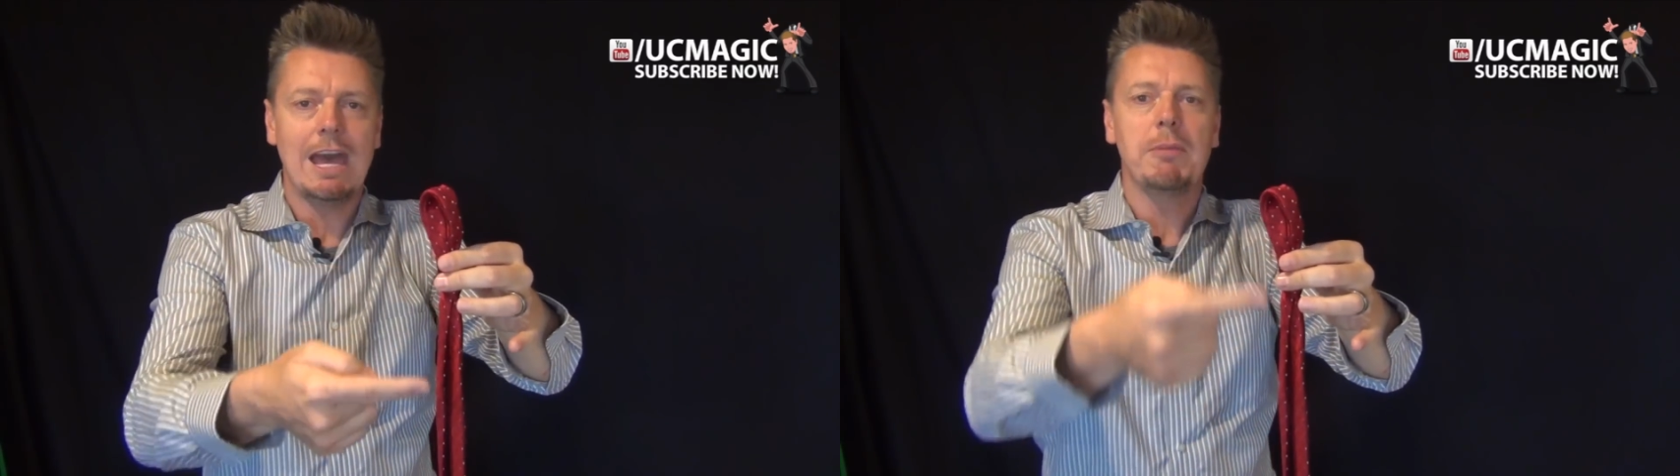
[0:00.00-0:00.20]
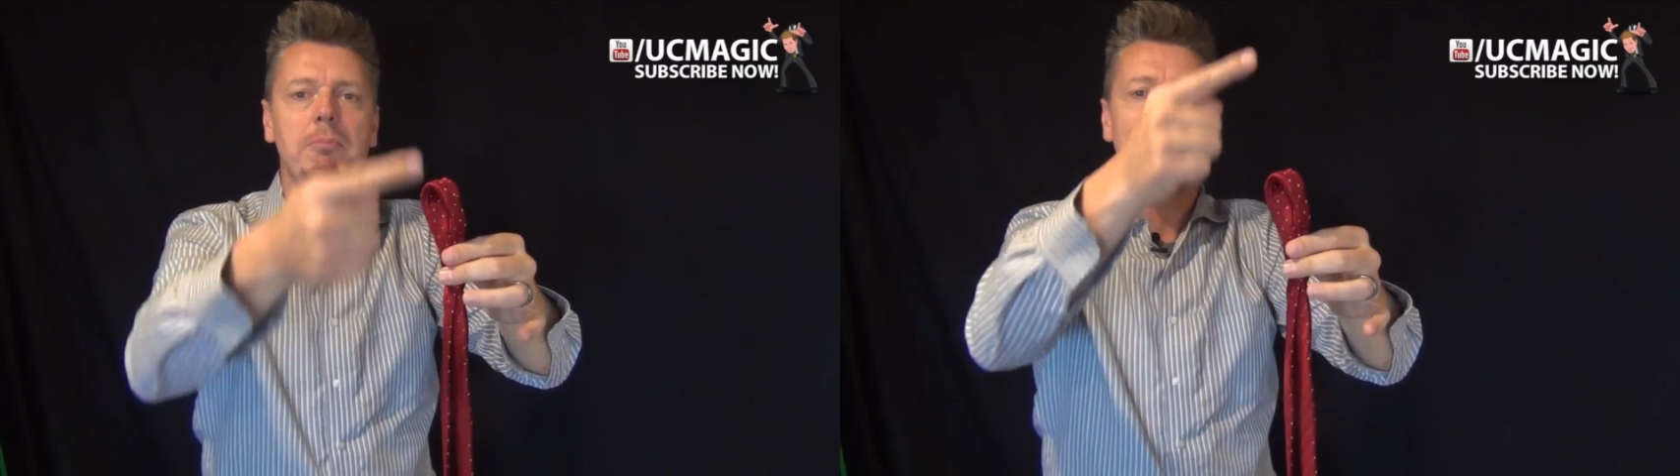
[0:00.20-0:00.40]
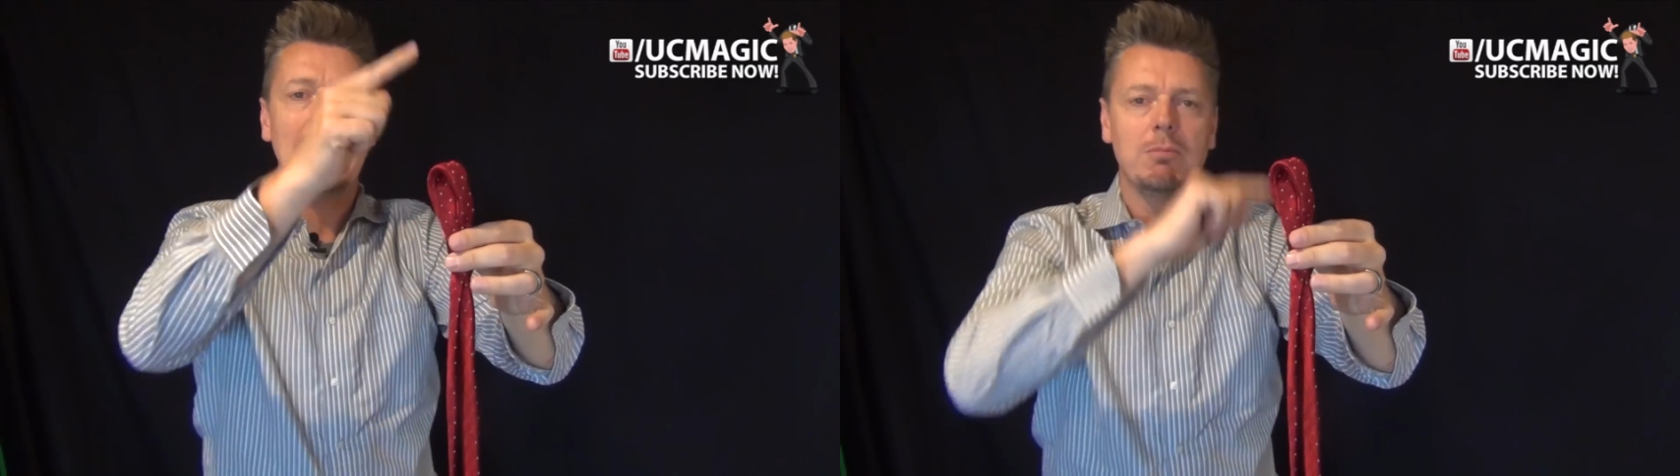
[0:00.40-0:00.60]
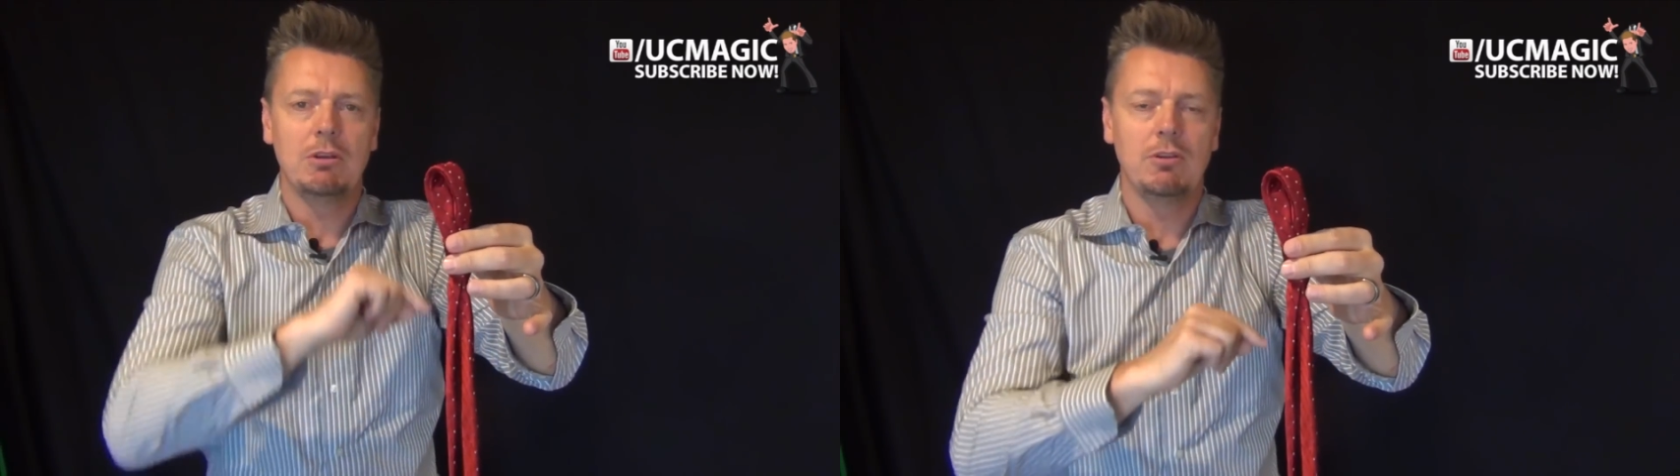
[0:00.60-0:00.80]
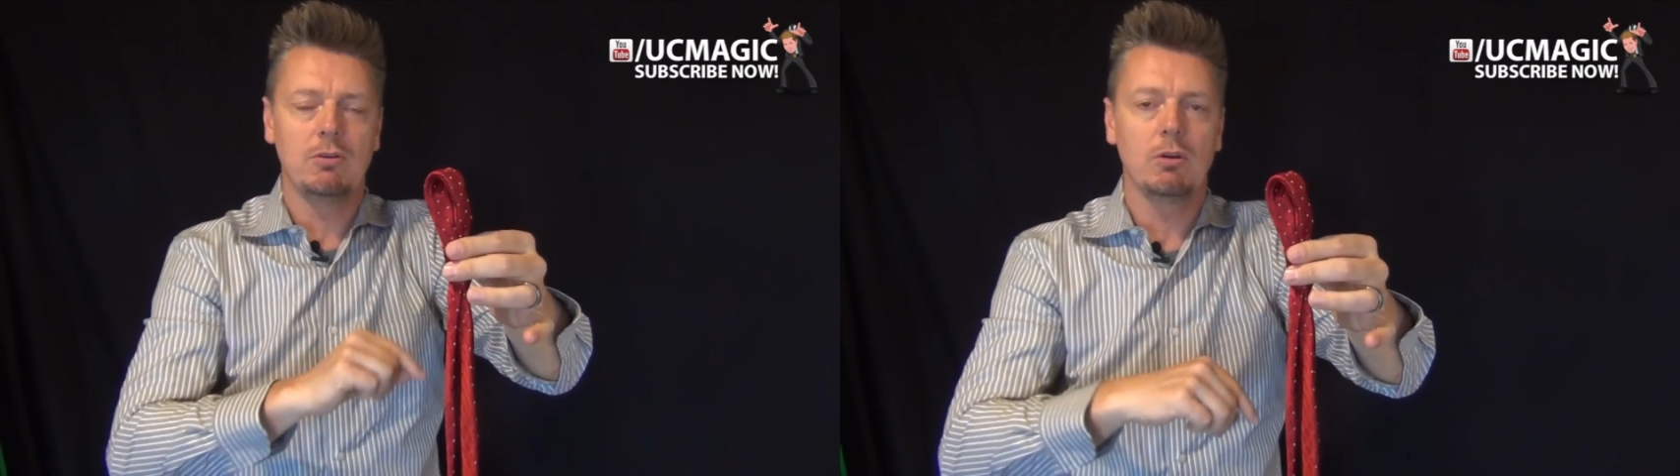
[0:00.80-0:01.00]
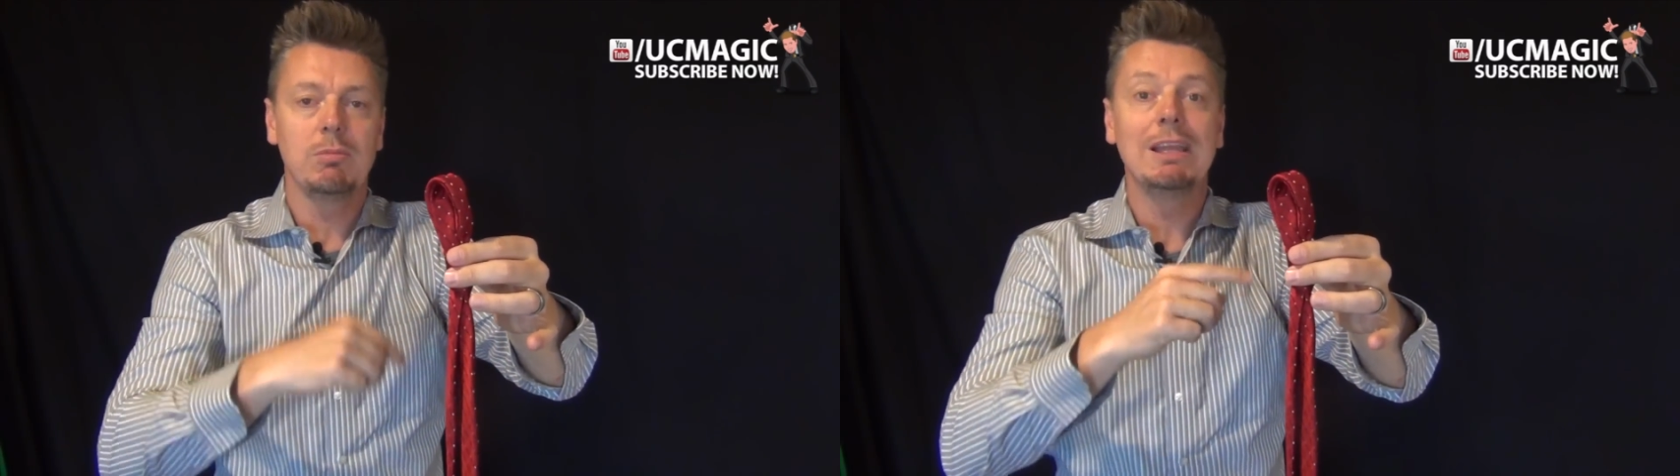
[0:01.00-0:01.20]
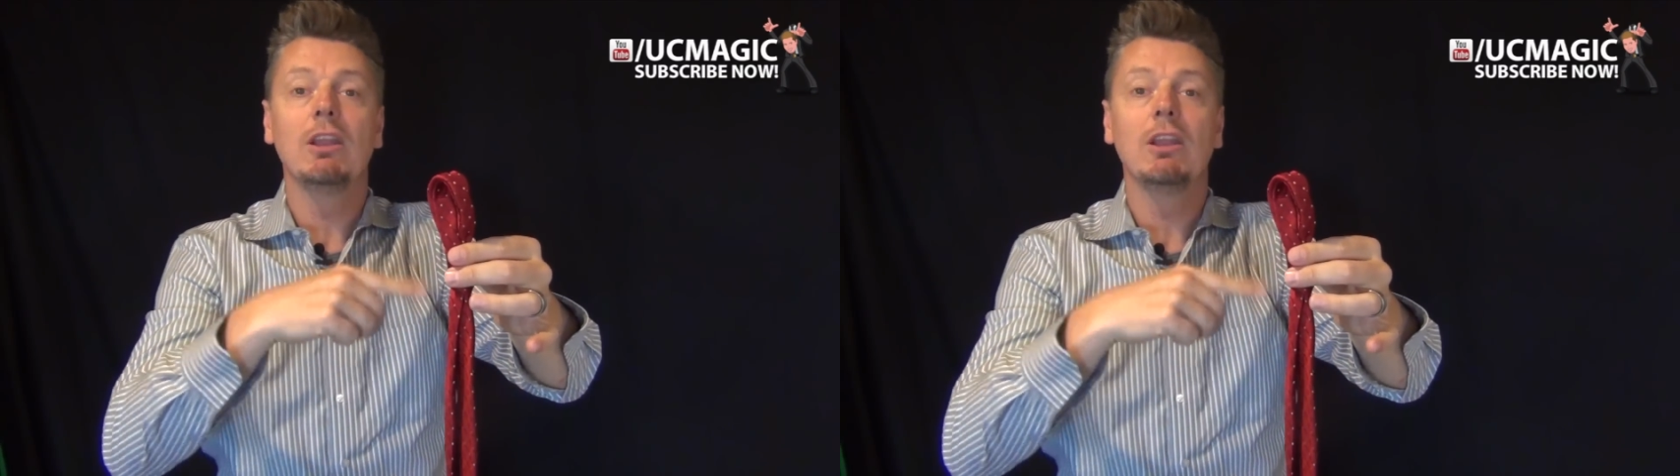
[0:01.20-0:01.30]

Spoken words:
that back material be